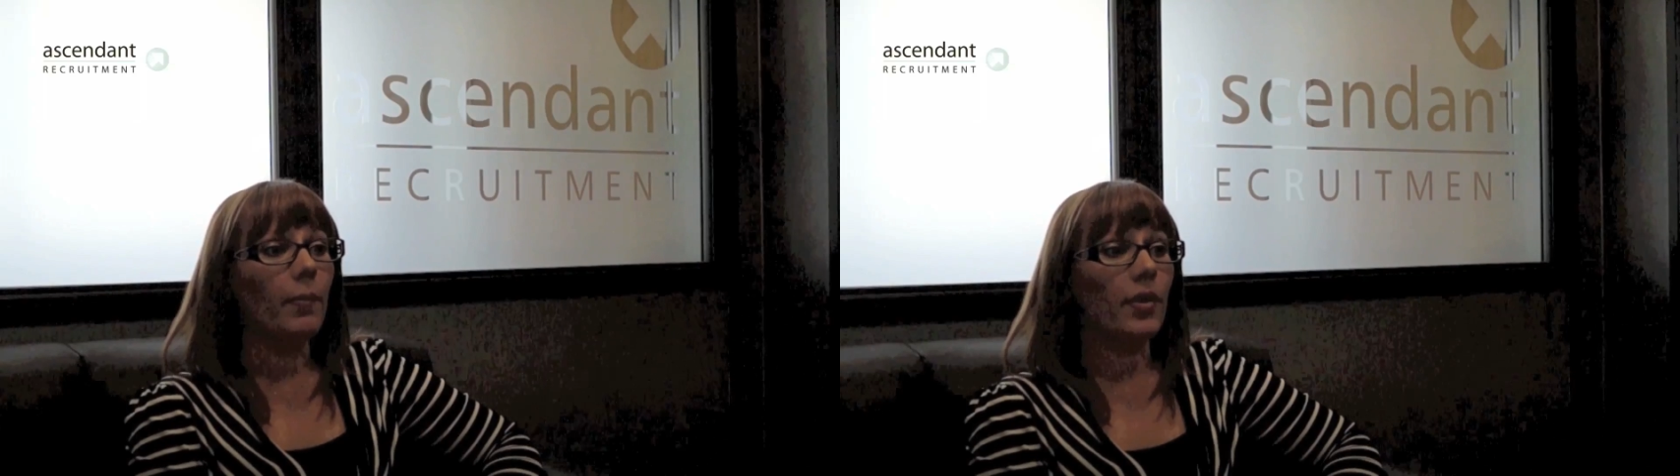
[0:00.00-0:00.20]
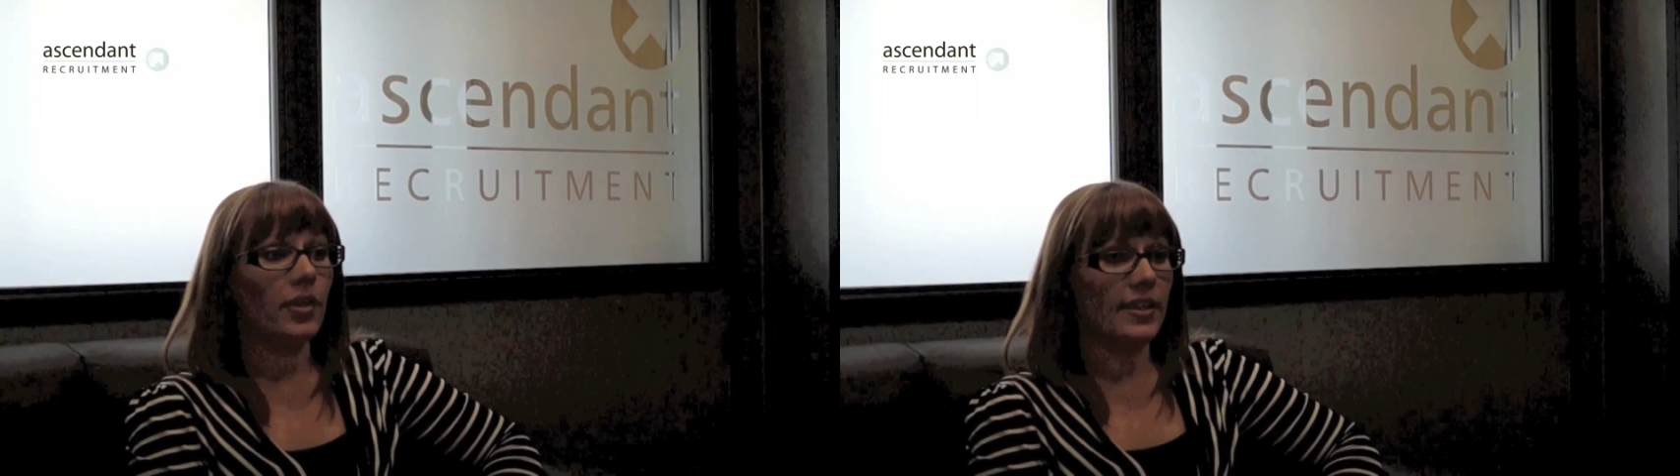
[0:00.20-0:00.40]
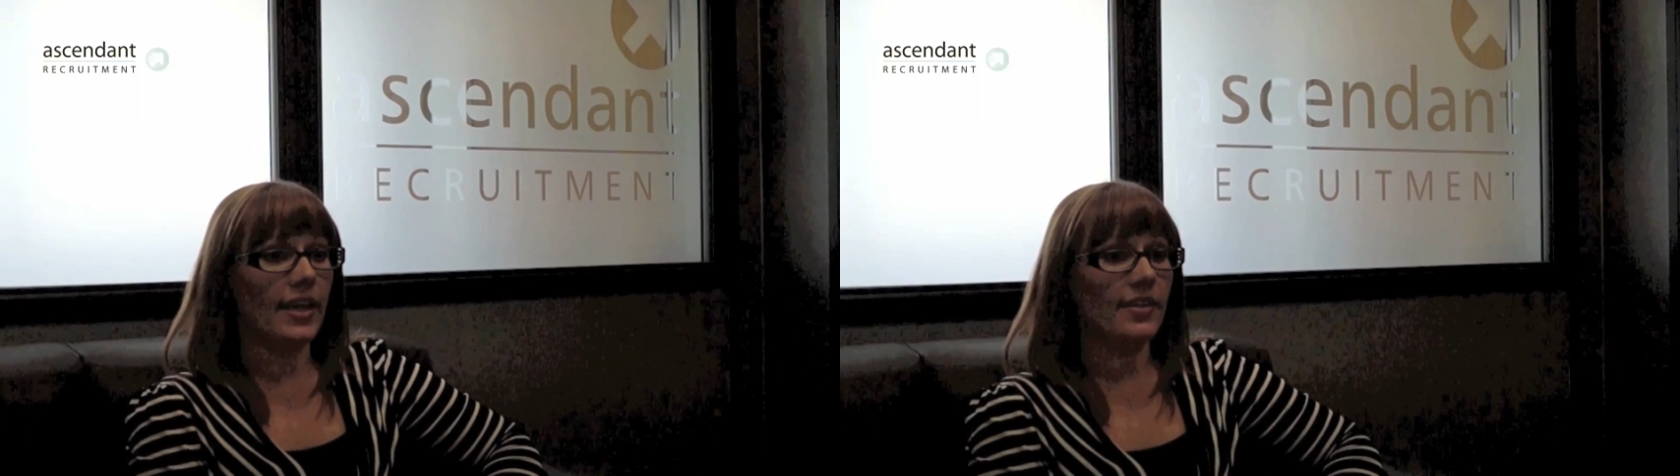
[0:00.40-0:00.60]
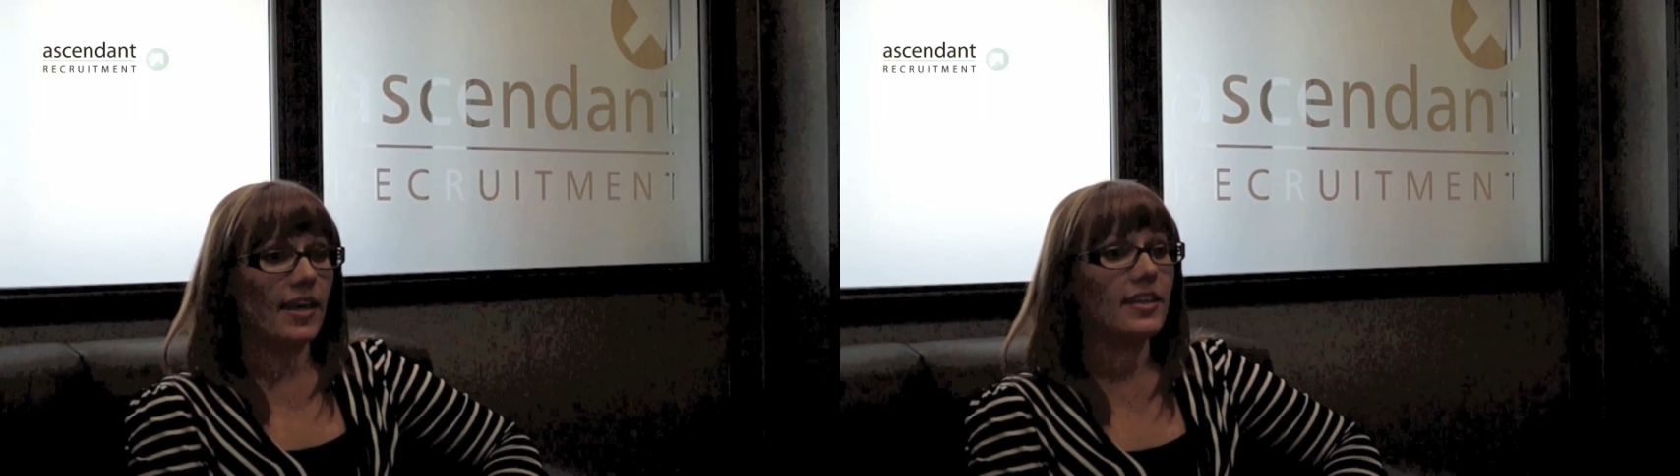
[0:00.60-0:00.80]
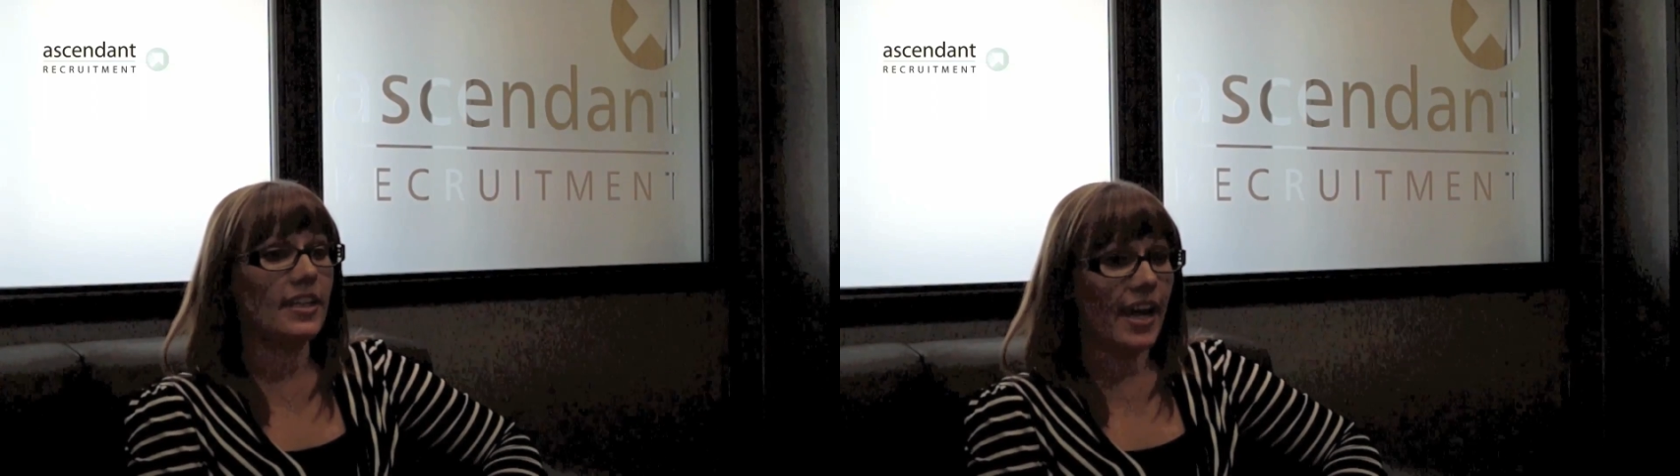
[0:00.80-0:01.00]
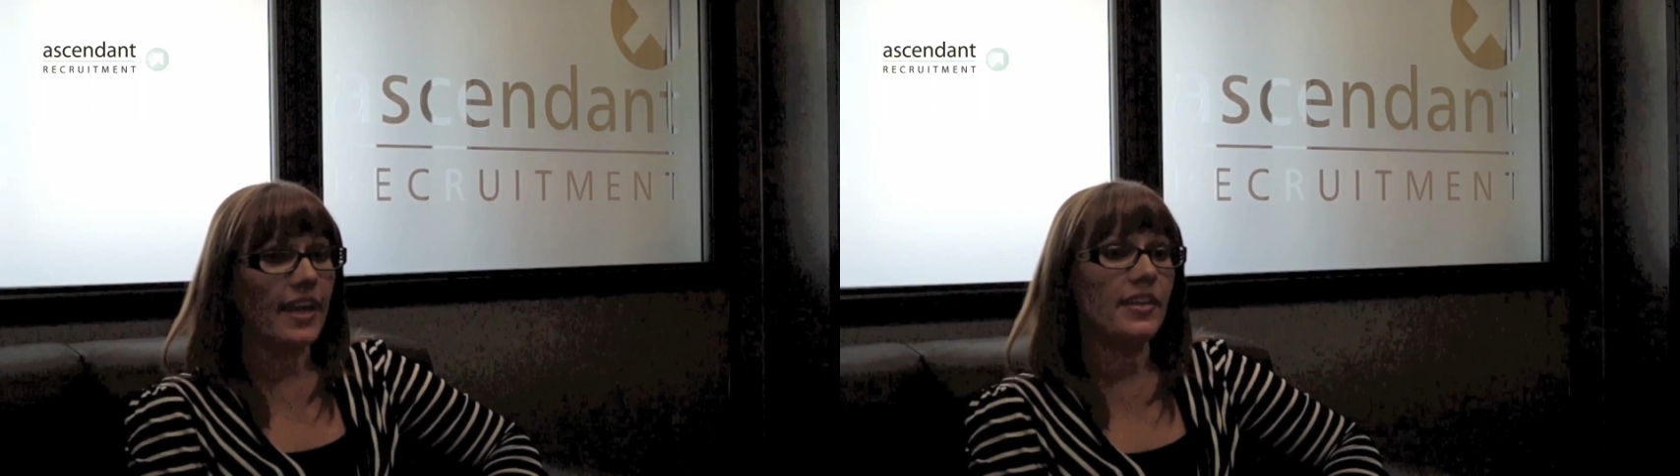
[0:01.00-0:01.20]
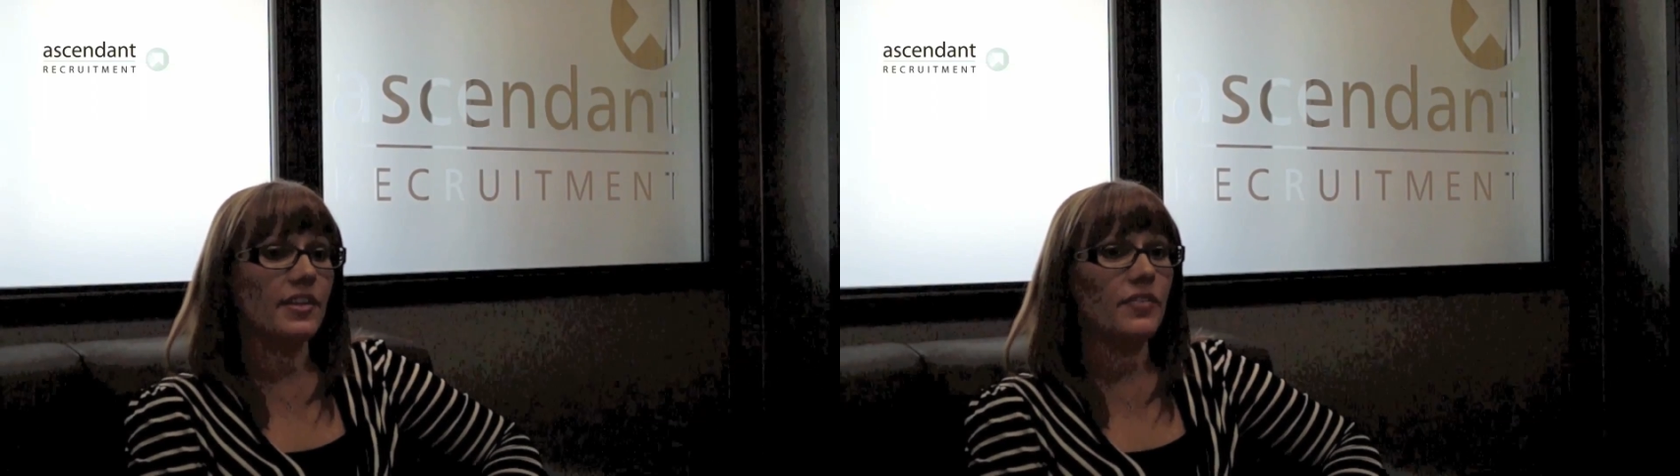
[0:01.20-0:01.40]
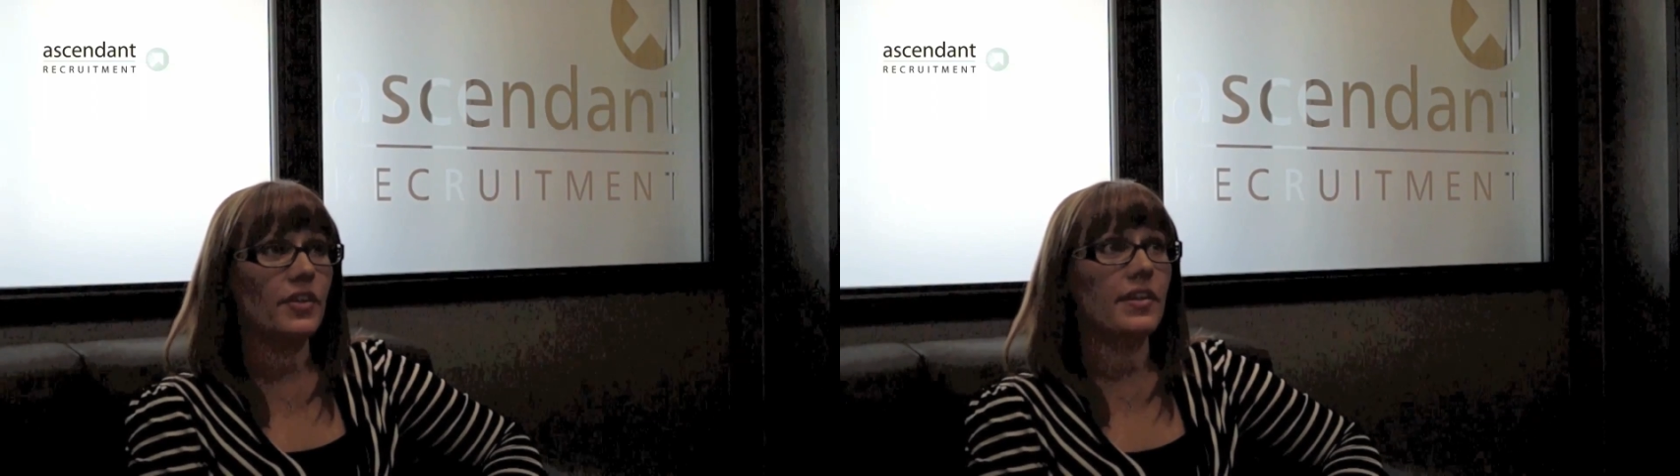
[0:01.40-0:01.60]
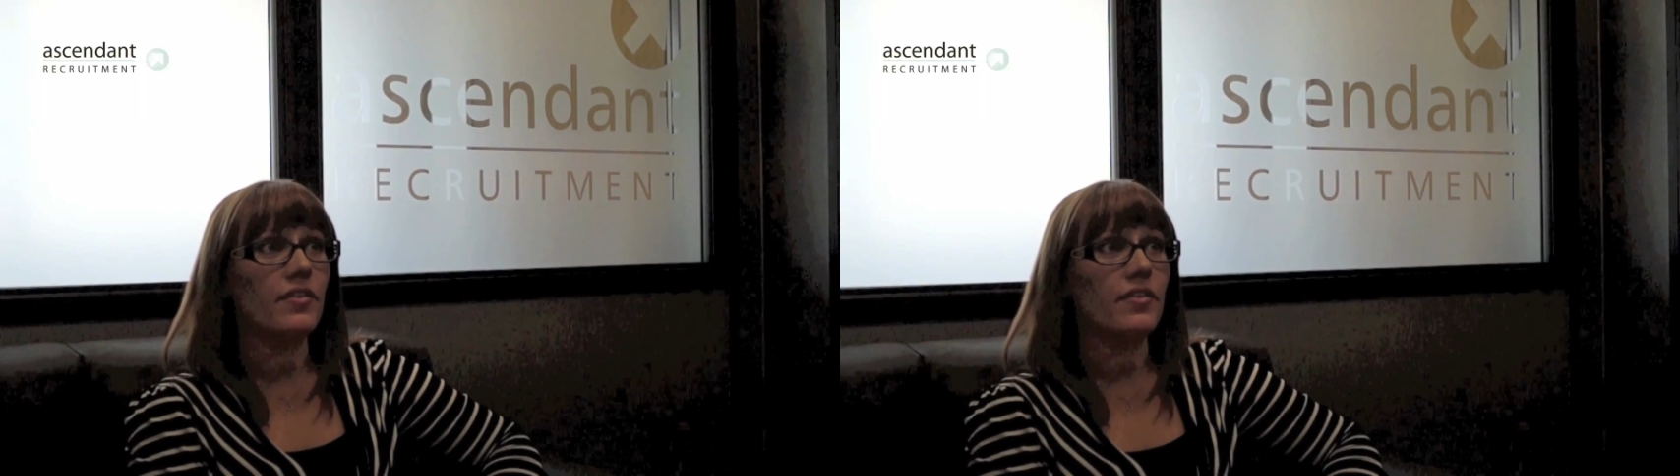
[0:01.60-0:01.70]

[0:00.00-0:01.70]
On the days I actually had interviews,